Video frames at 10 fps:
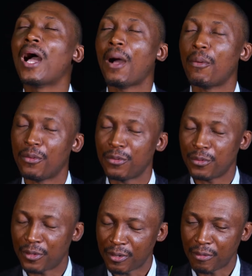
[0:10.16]

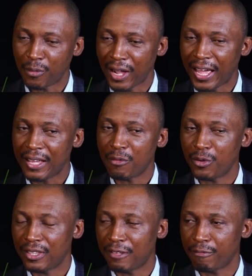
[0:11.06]
I
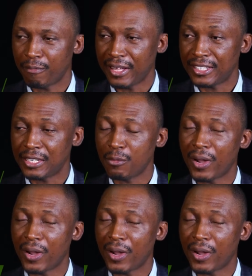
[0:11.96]
with my team